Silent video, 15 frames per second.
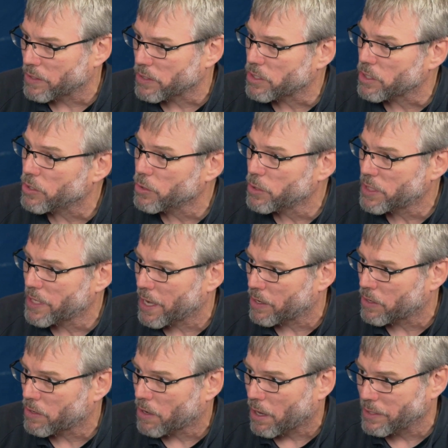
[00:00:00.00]
There's a new
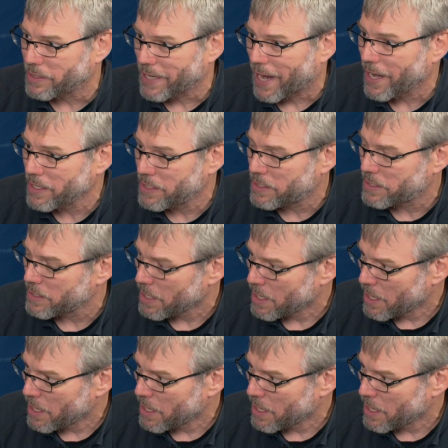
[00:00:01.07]
standard called DICE,